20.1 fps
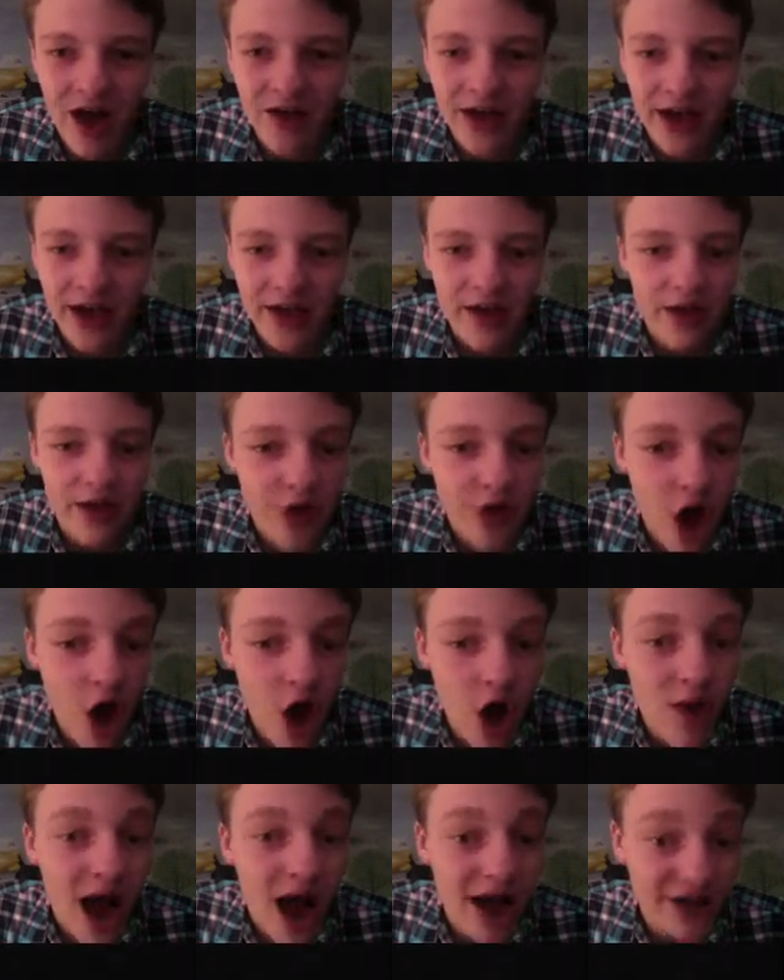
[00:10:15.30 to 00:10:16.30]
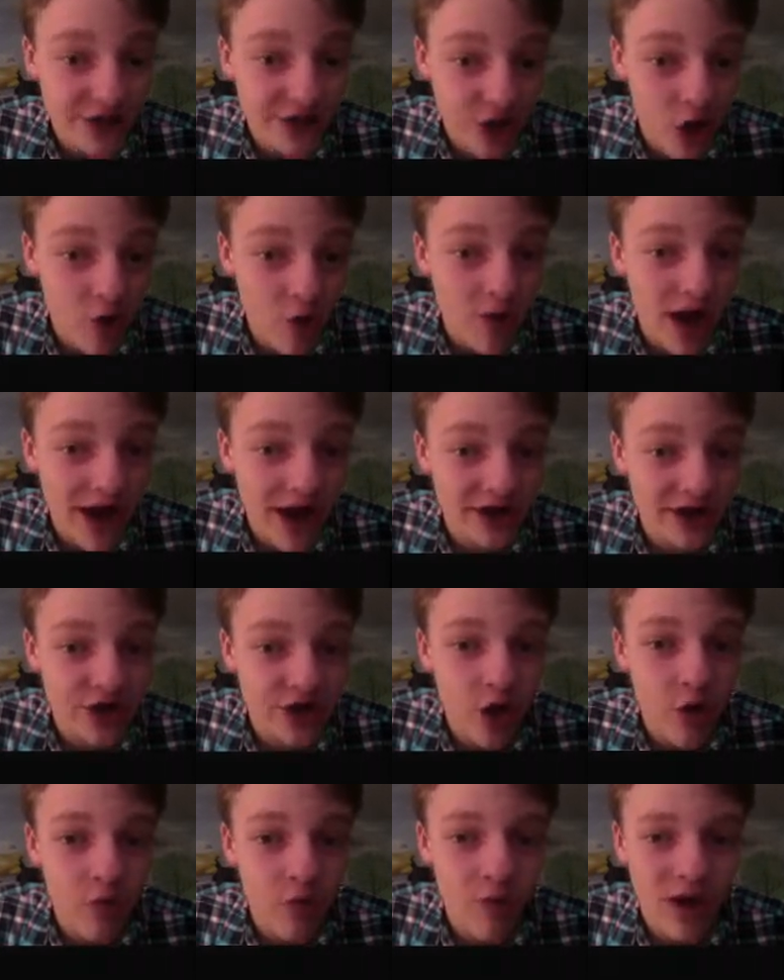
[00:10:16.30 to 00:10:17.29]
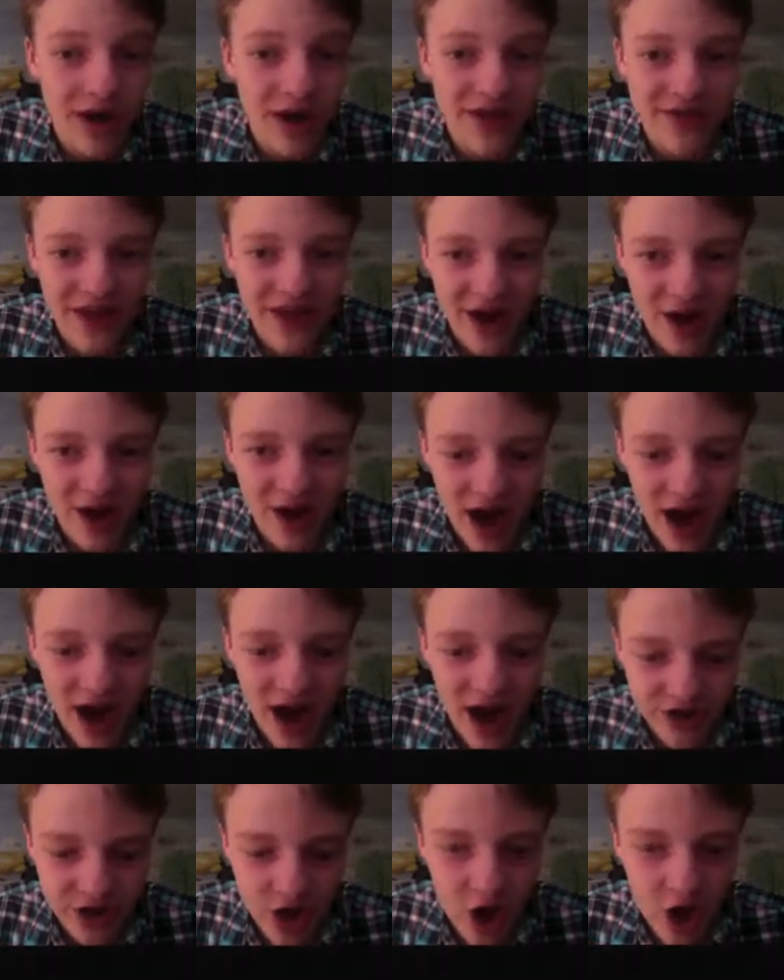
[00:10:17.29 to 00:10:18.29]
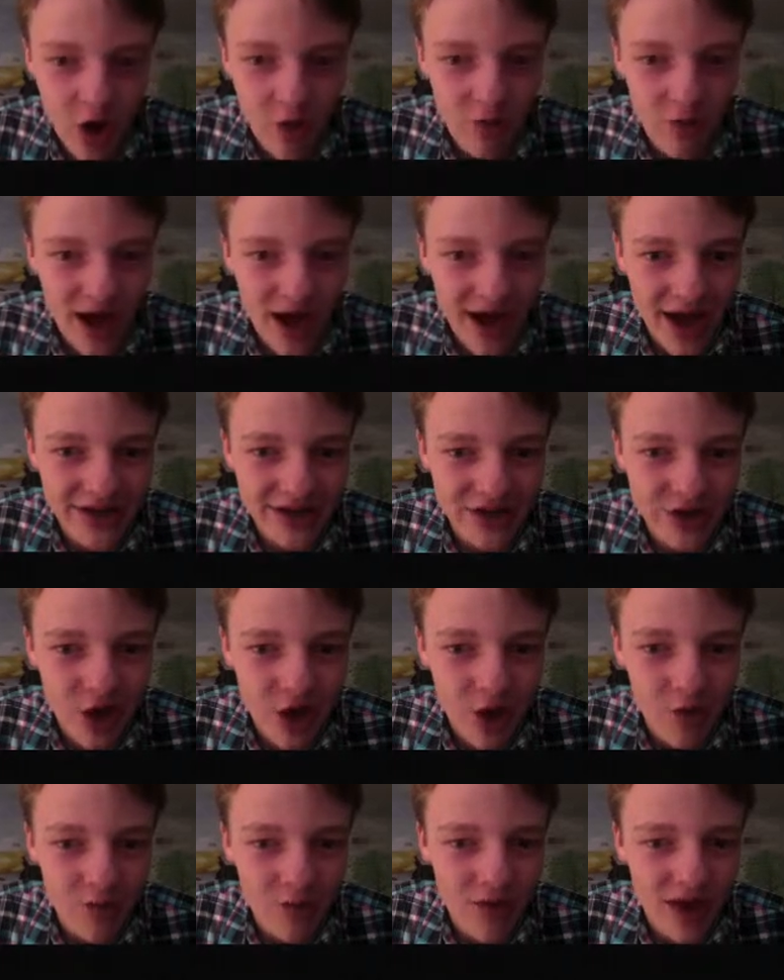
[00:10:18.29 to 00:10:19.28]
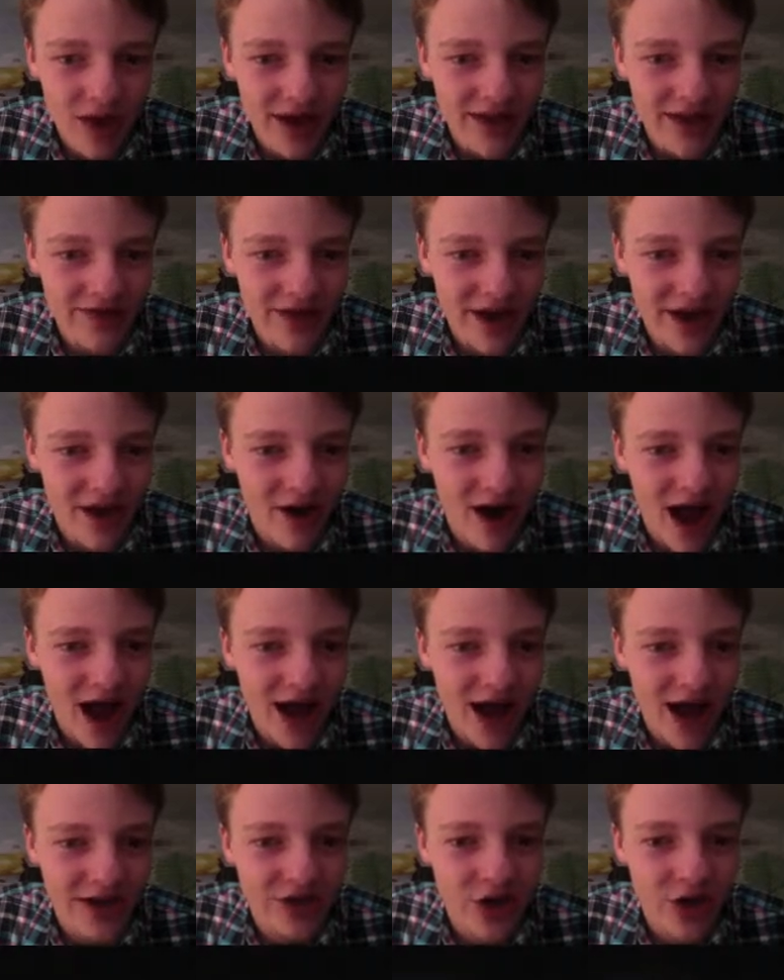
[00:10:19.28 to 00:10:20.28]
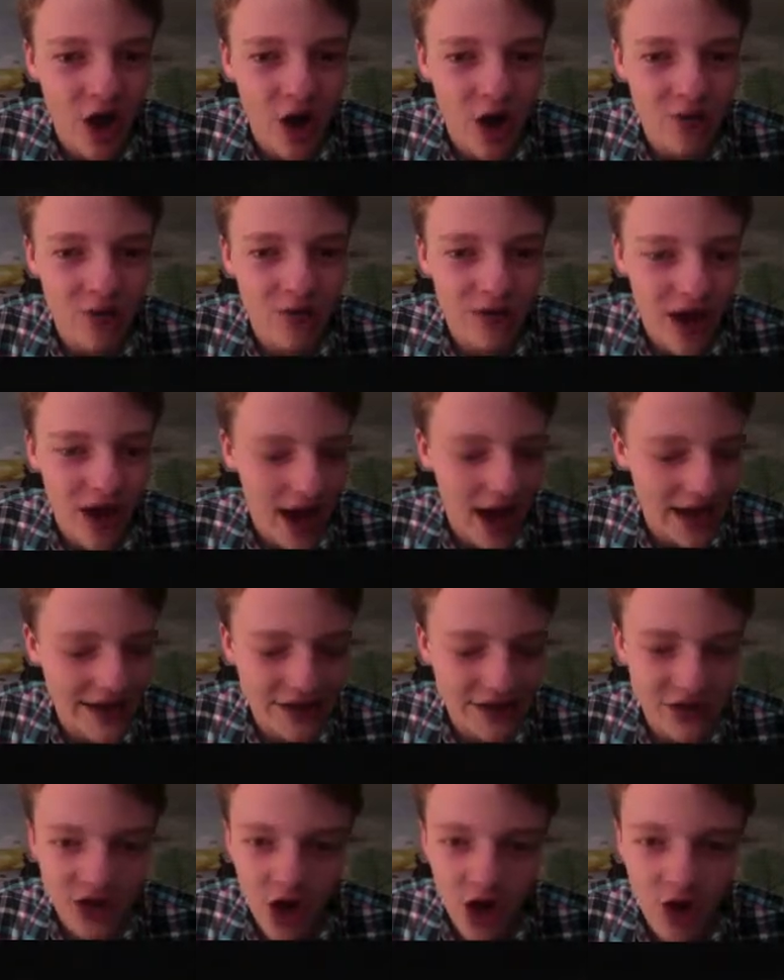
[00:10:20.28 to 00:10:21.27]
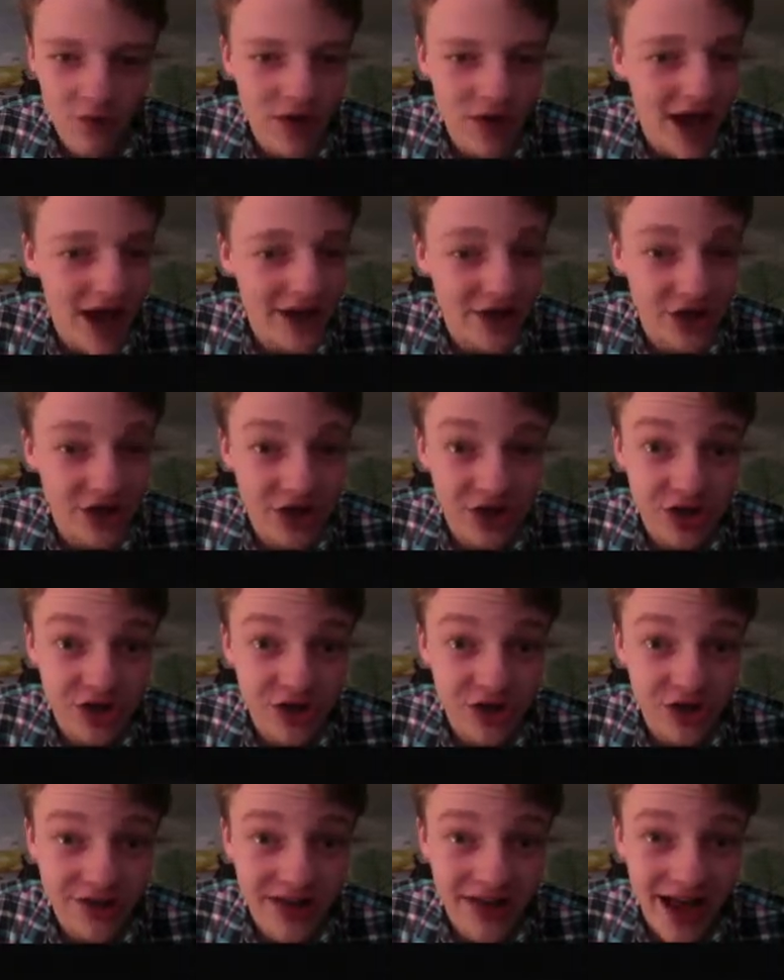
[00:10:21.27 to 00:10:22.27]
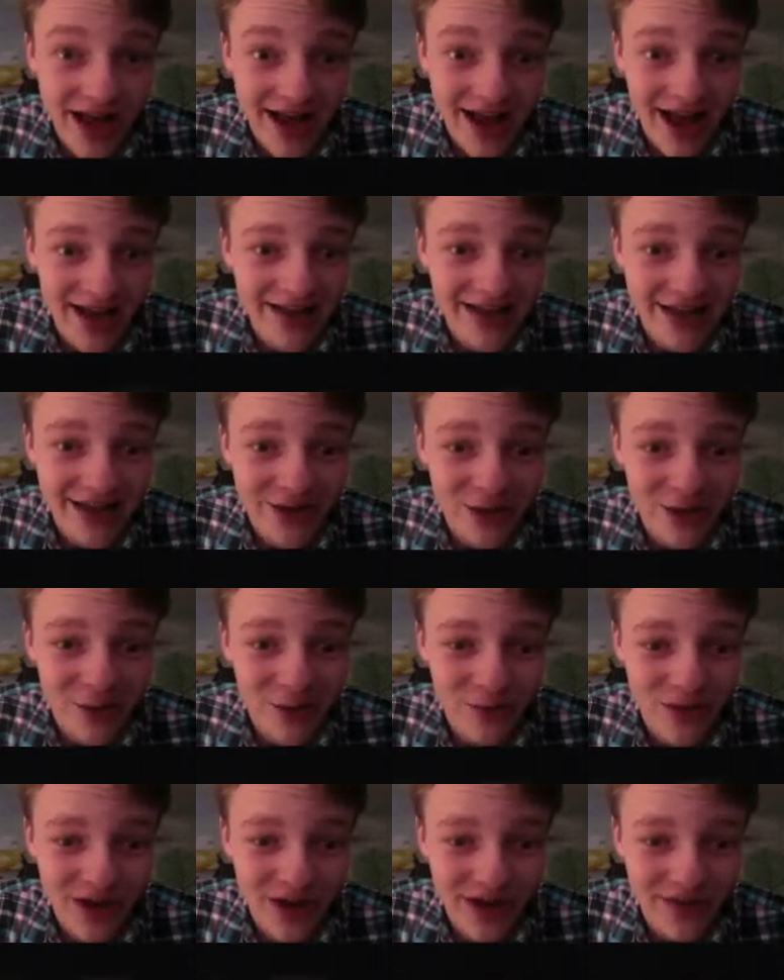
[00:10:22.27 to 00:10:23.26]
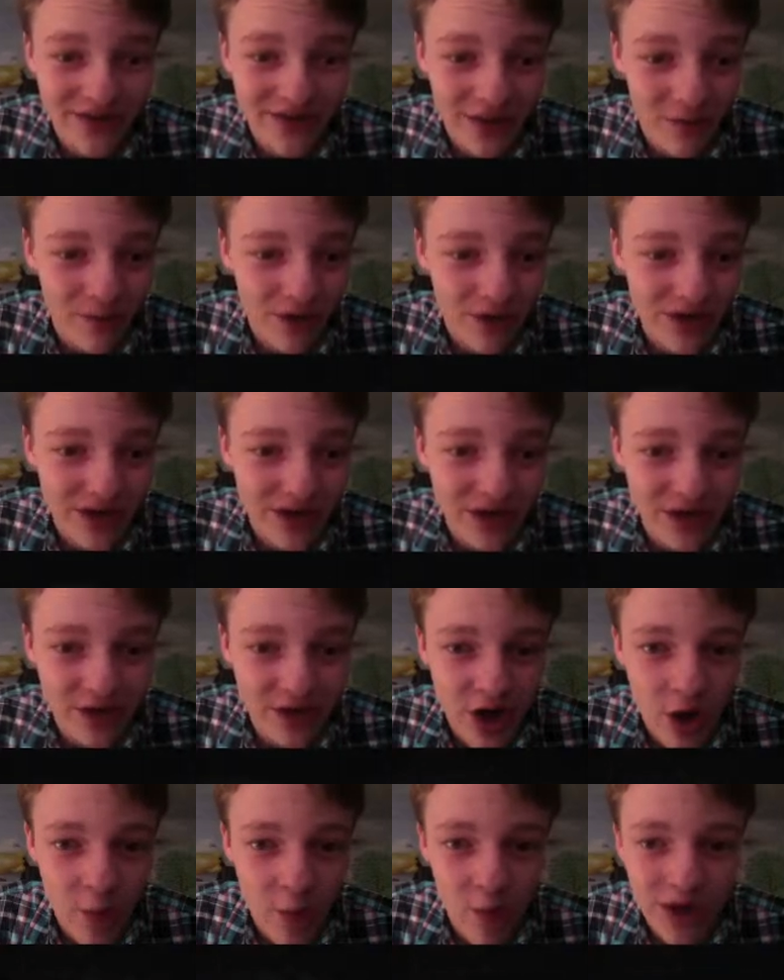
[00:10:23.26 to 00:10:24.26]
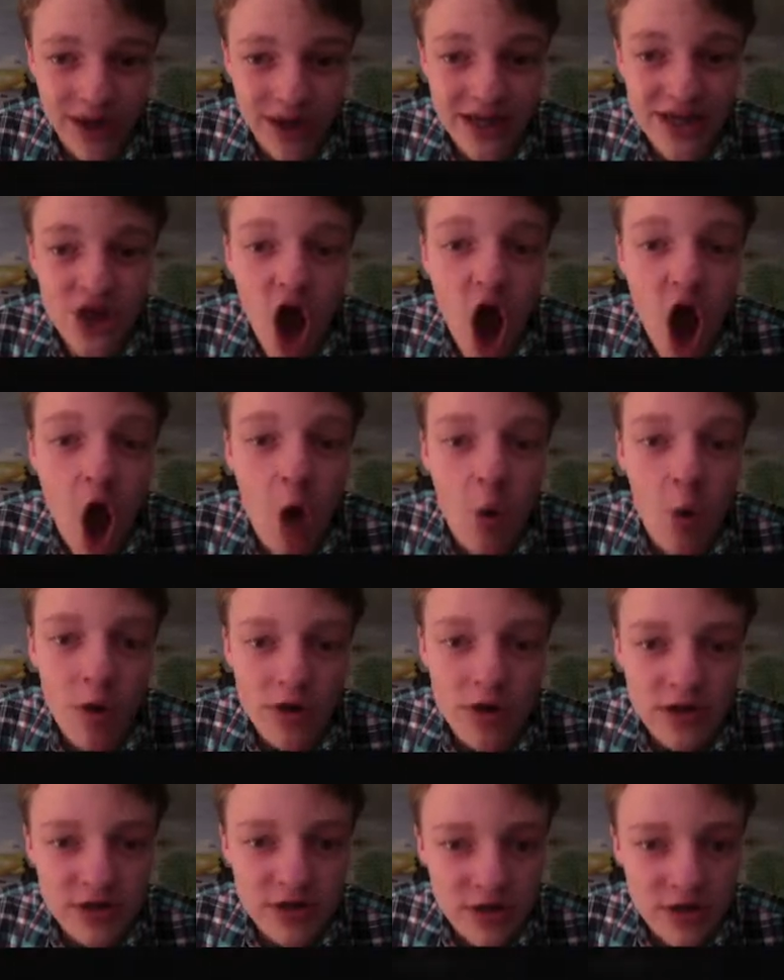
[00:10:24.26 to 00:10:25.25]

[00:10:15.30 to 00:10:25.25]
Okay, no, I don't, I don't run in there. I don't, I don't run in there. I don't, I don't, I just learned that, guys. I don't run in there. What do you know? What do you know?